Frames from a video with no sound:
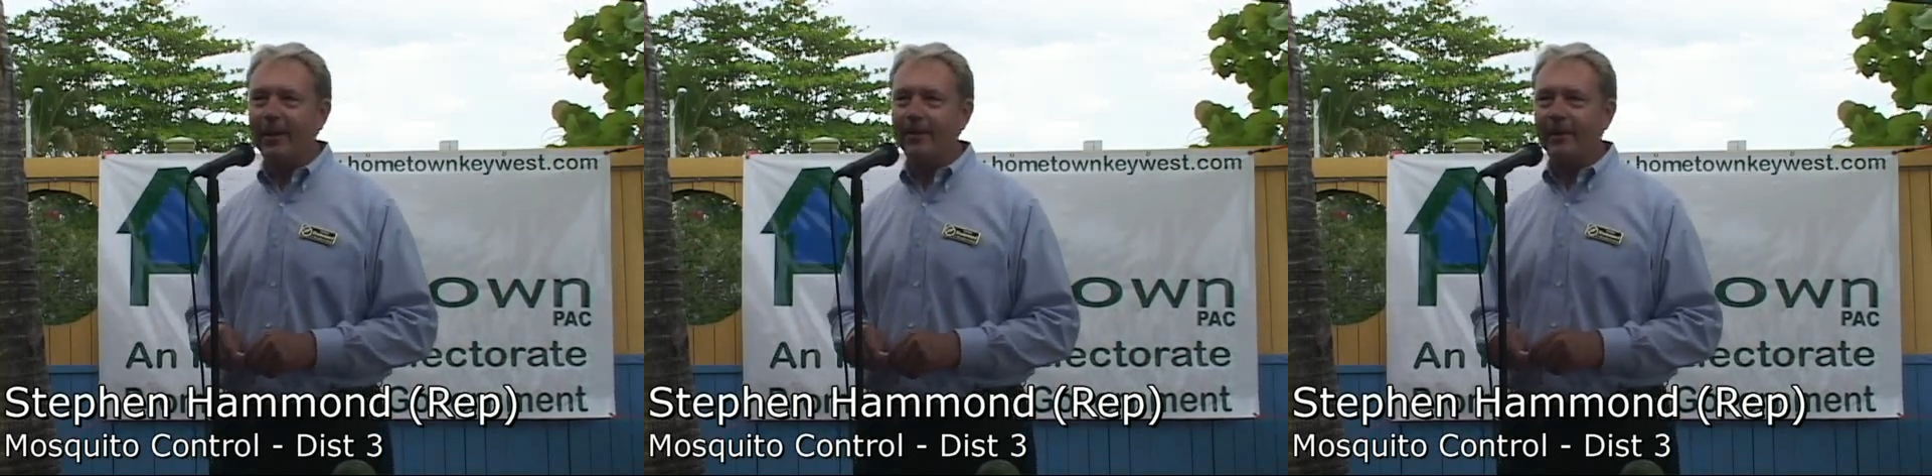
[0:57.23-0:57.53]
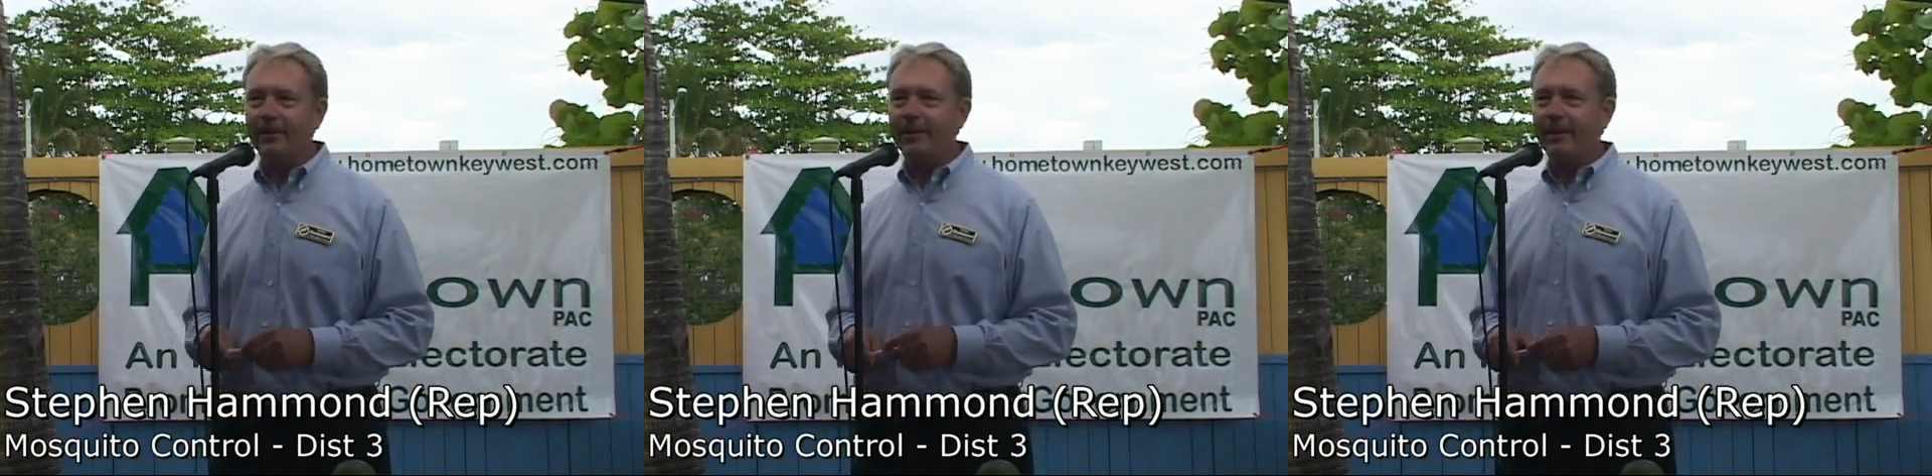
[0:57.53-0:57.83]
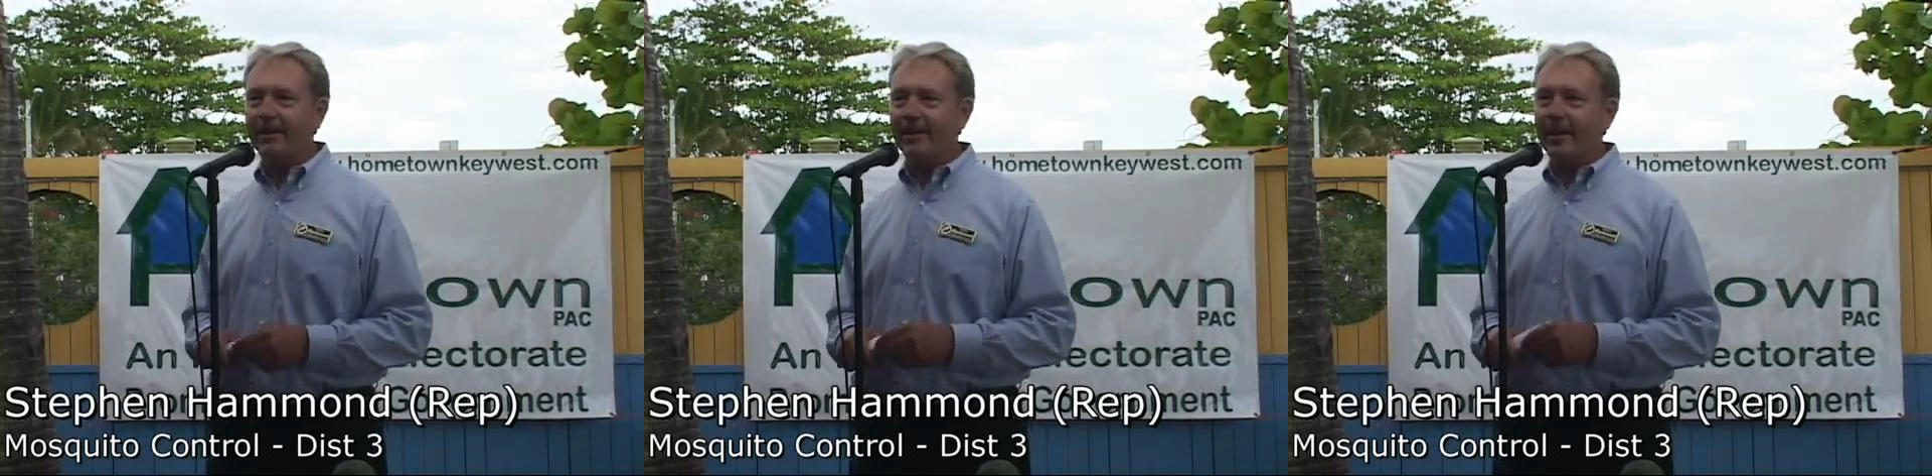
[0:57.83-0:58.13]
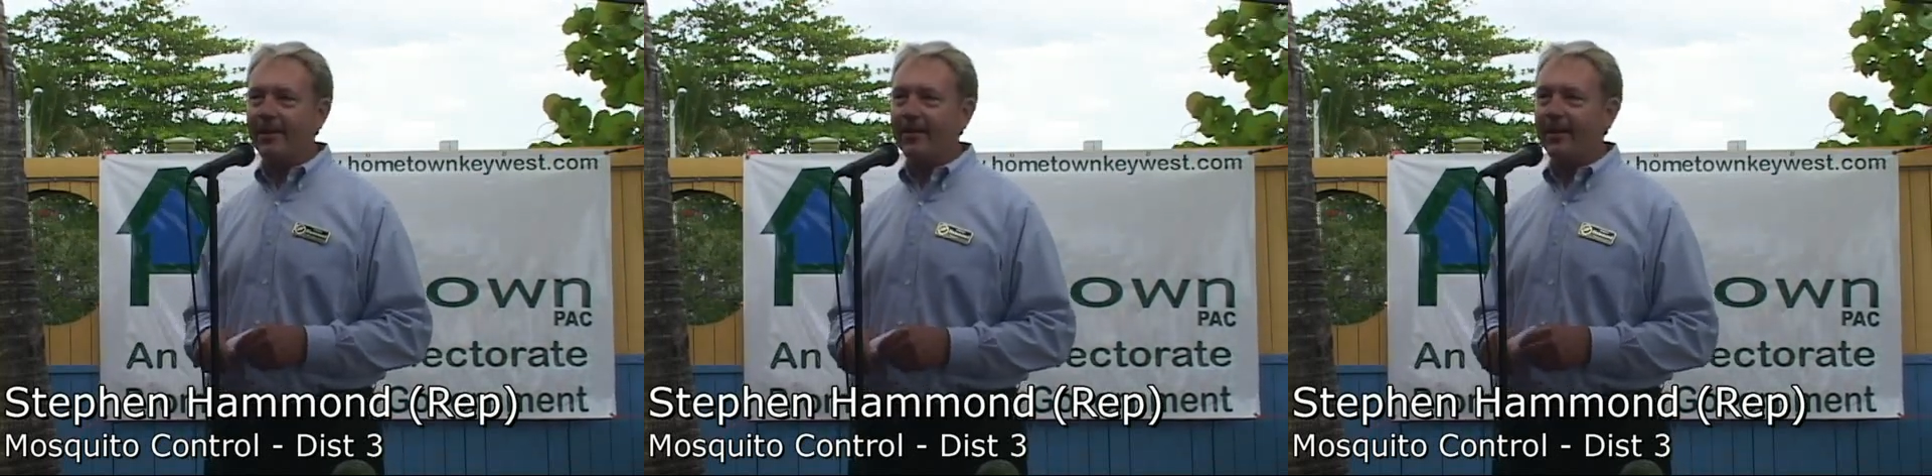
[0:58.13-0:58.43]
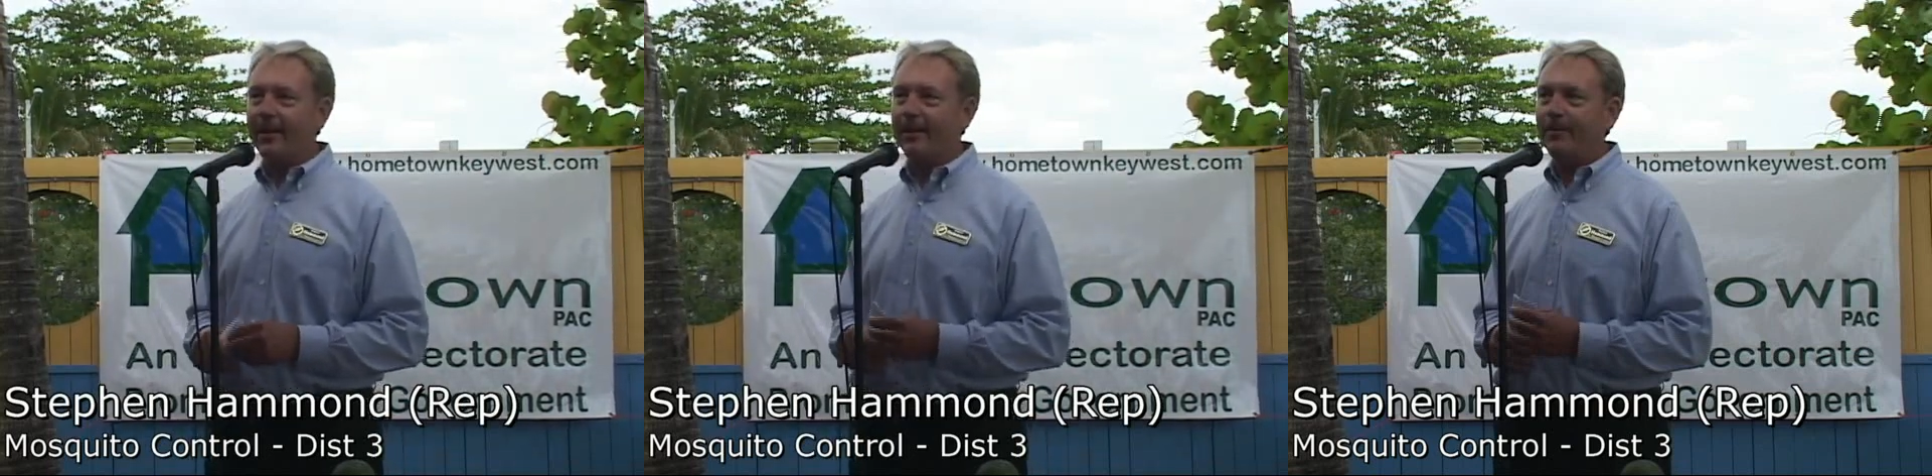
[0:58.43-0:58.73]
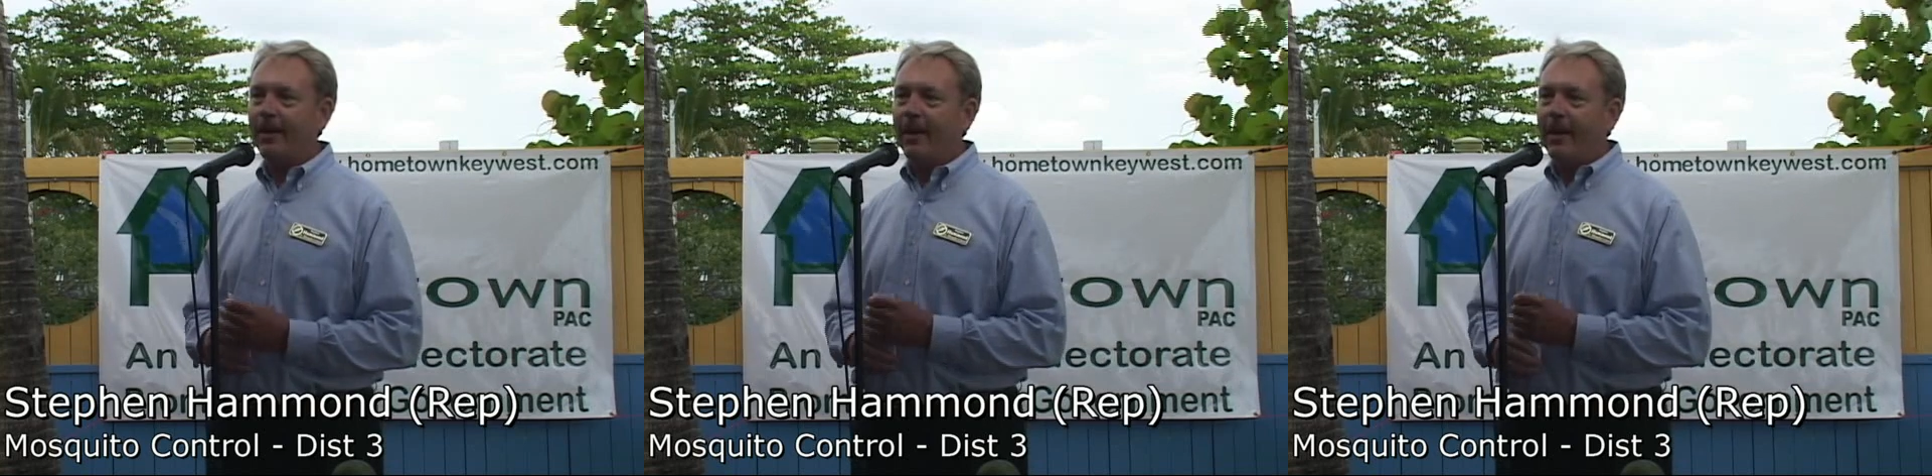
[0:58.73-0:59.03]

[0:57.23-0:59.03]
family did there.